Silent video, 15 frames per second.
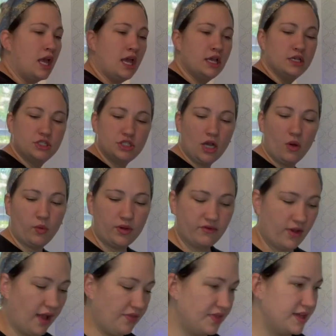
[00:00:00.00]
So we've
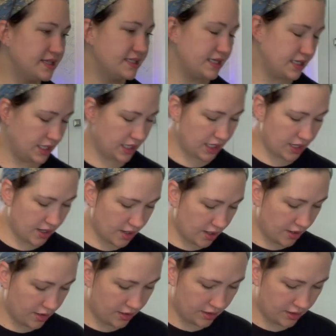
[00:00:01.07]
got this in here.